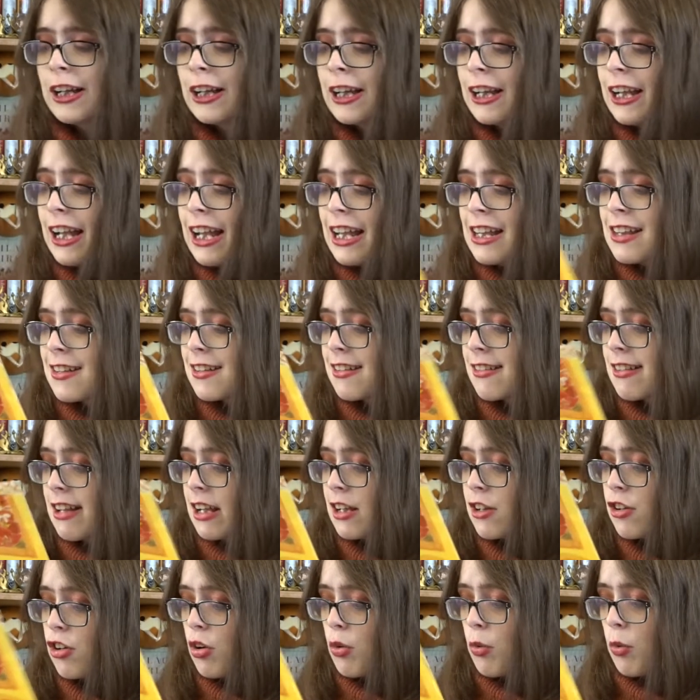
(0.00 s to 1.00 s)
and
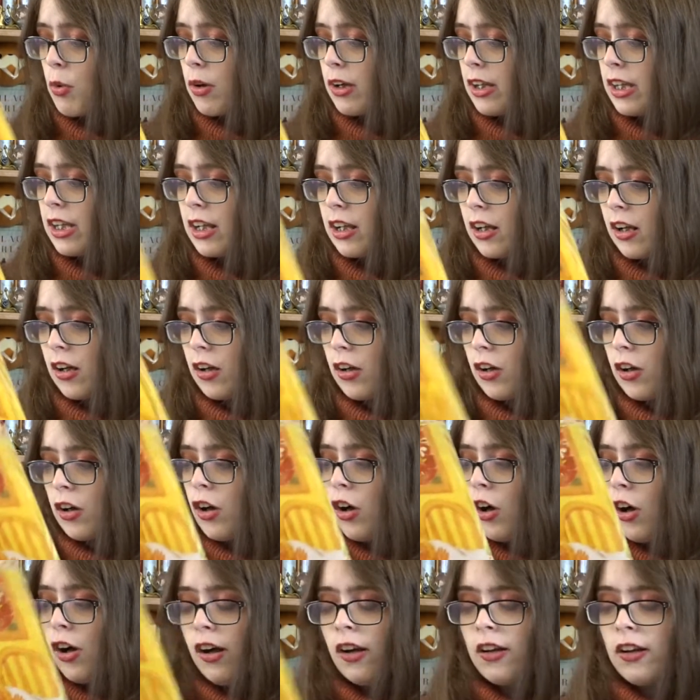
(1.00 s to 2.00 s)
Santa won't hear
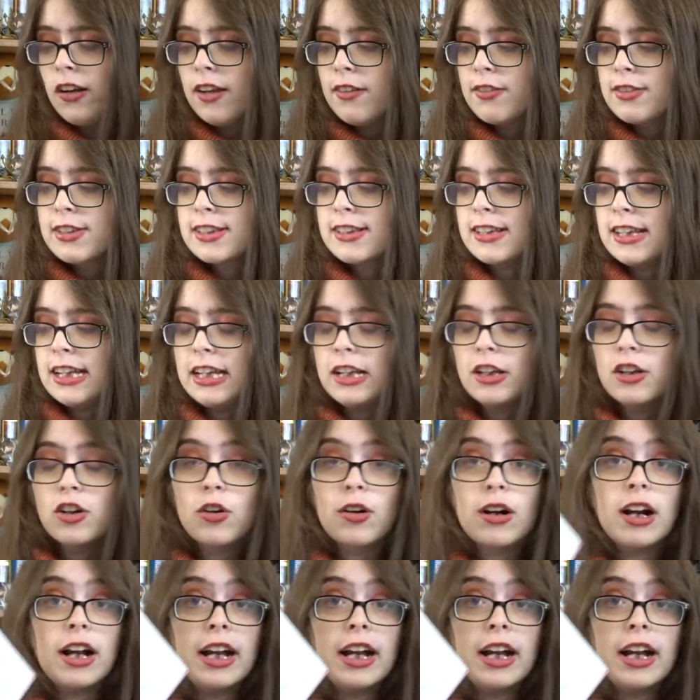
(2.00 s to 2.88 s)
all I've seen or I